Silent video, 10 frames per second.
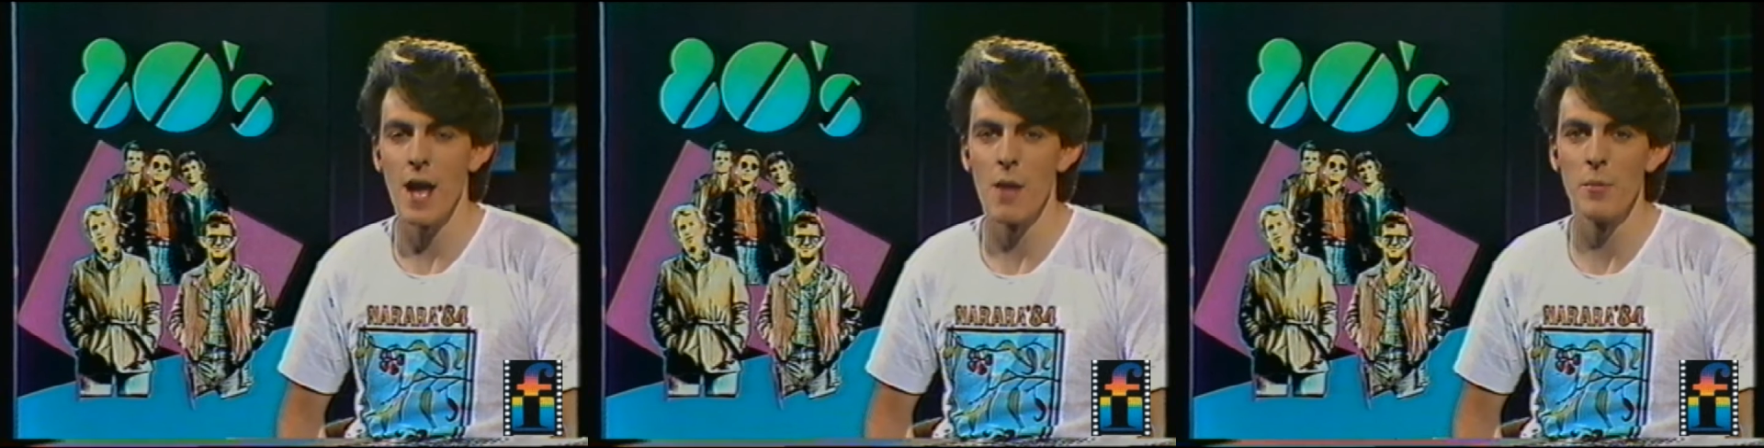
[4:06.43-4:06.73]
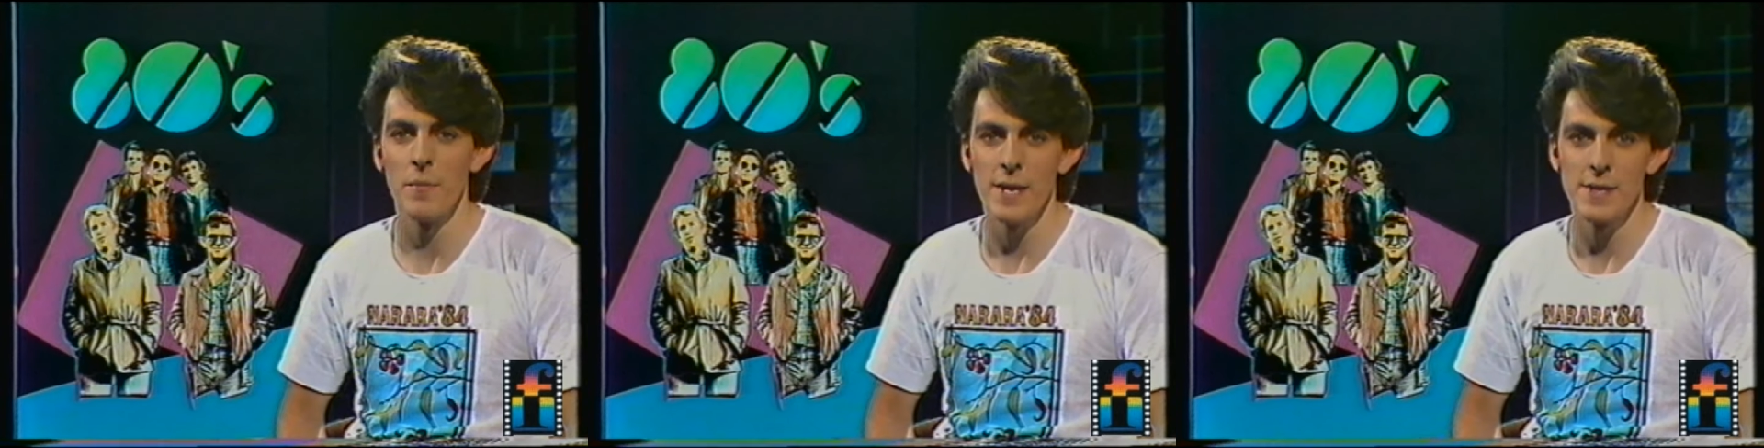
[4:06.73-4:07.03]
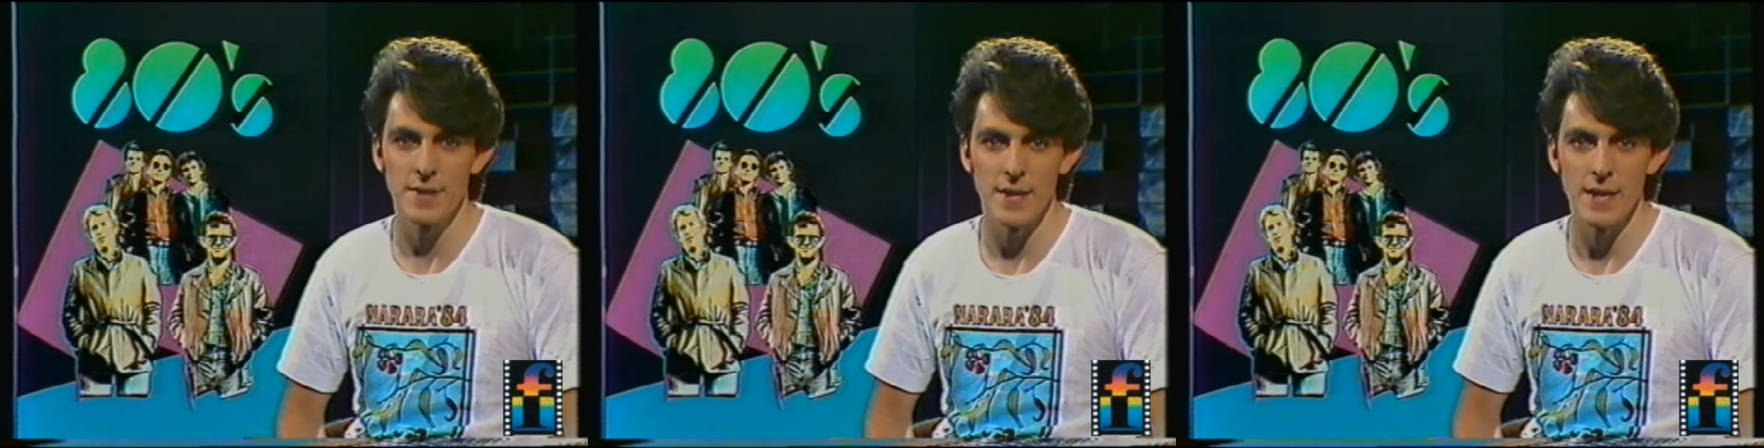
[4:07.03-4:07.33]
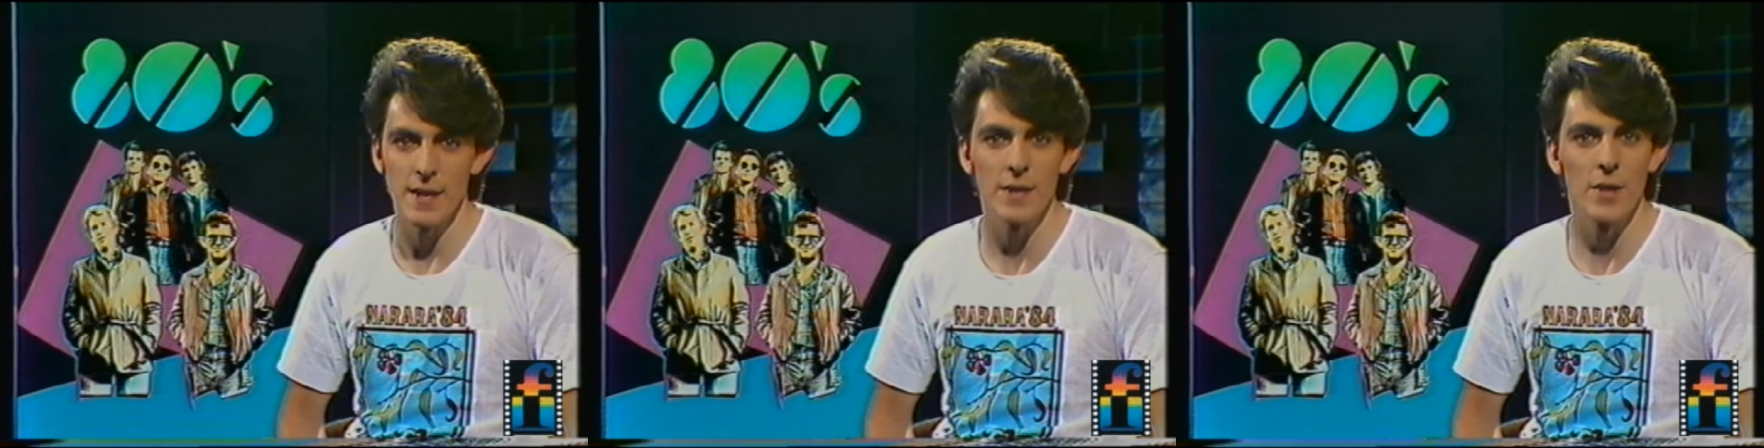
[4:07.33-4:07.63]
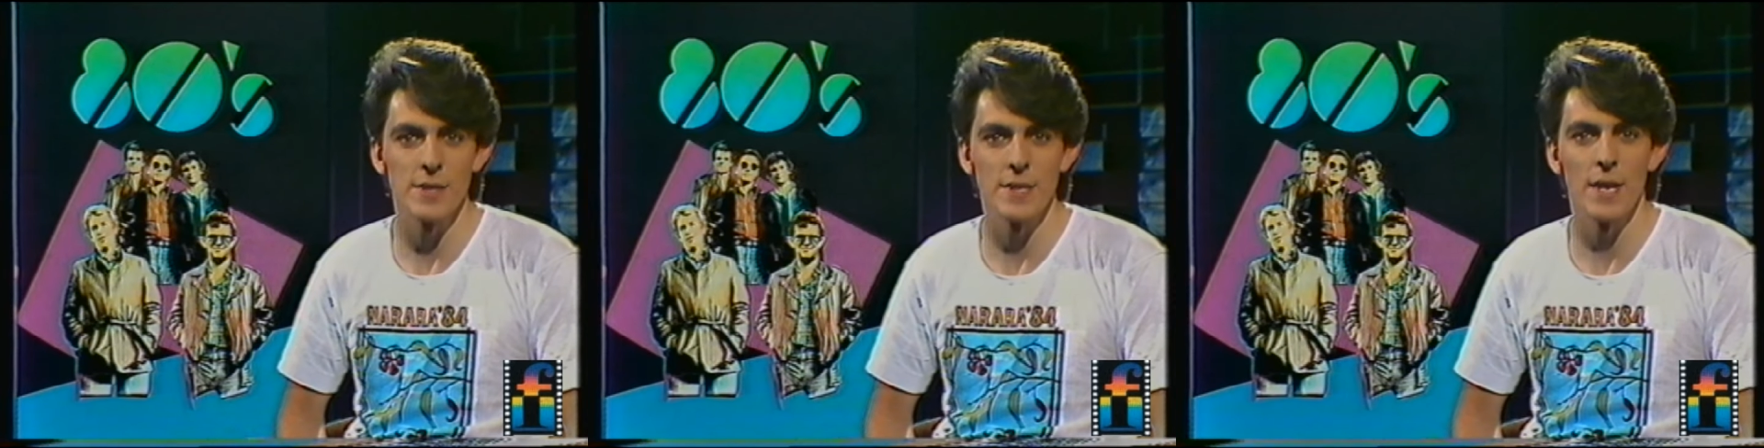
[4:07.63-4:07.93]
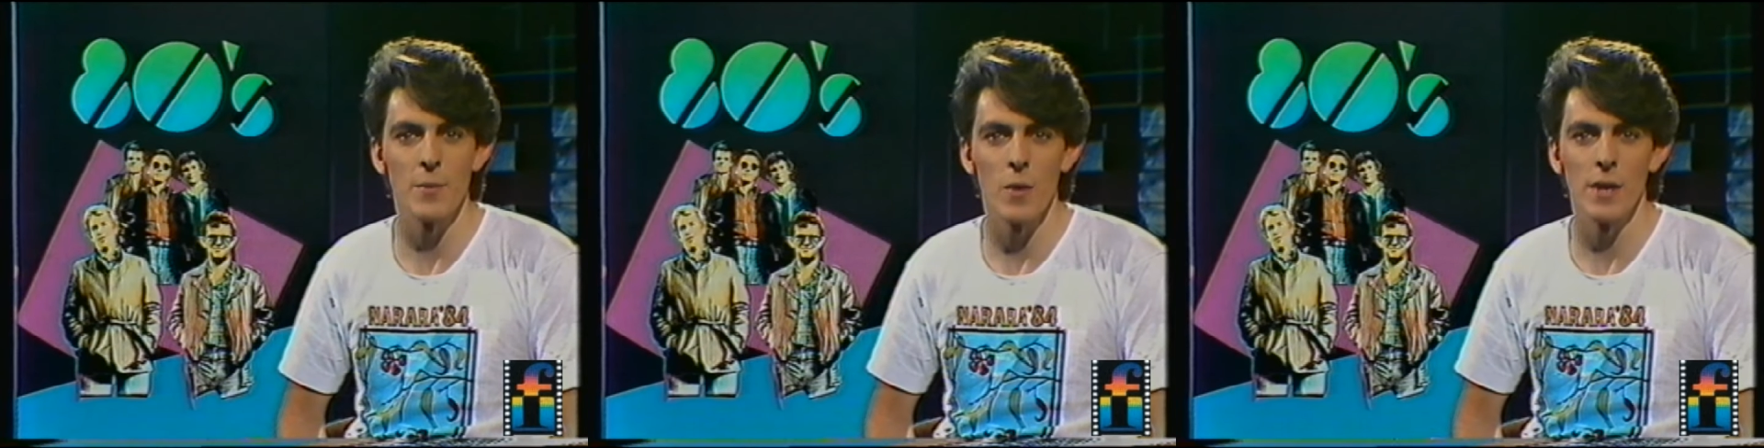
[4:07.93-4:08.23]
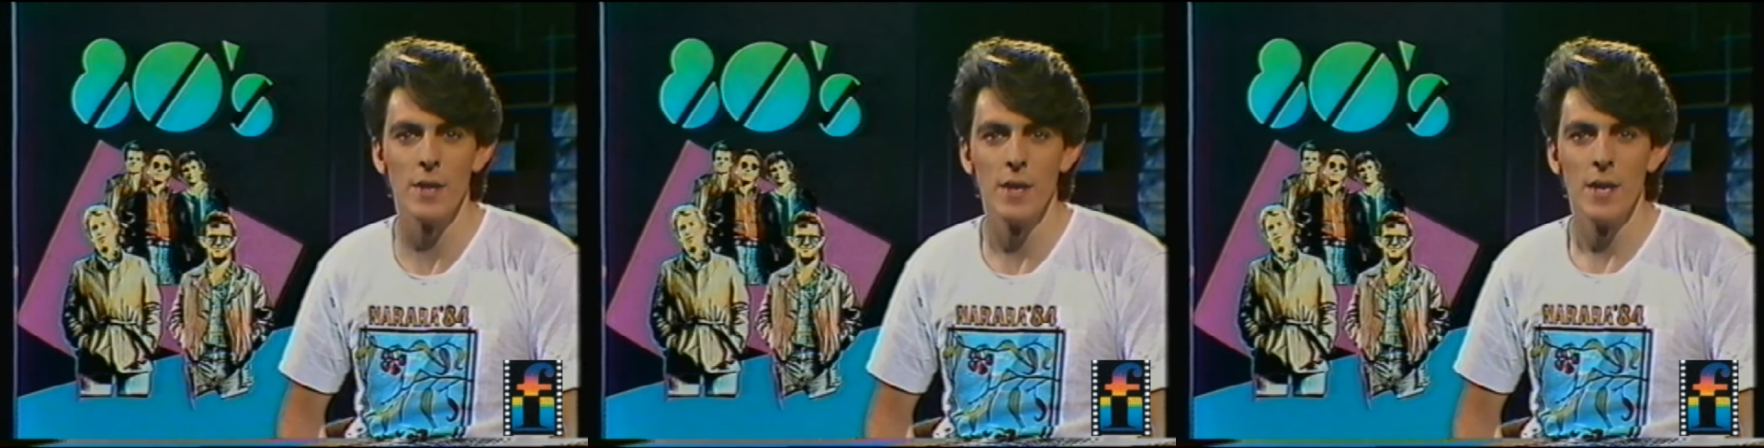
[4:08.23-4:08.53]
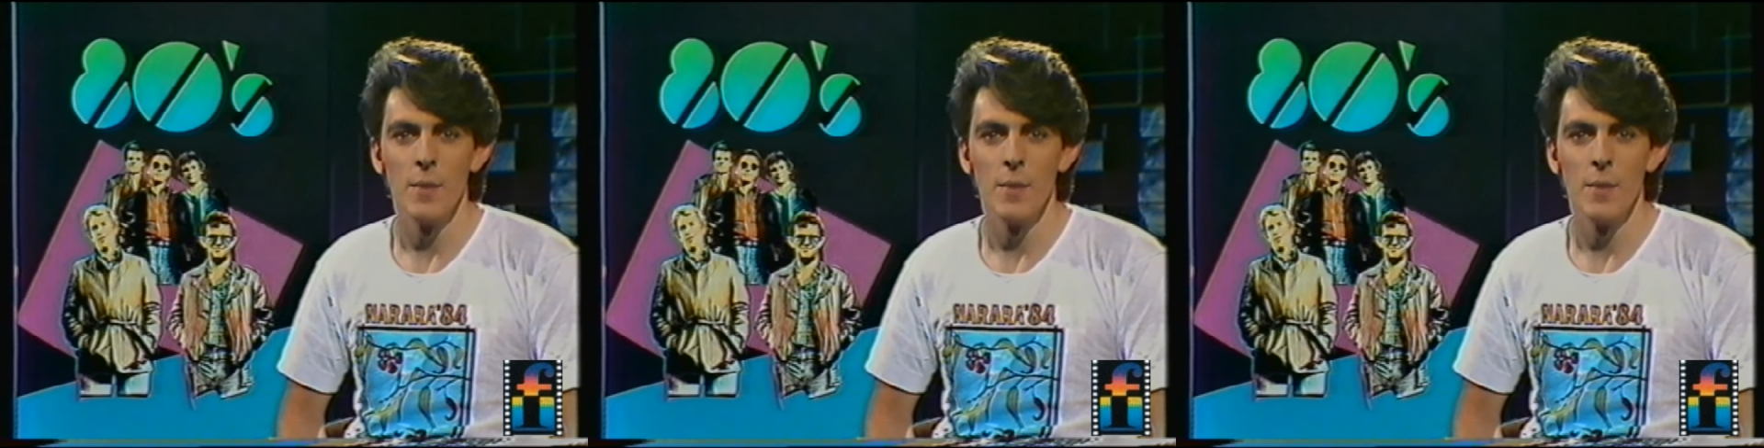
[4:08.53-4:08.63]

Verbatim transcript: album East there in nineteen eighty-one,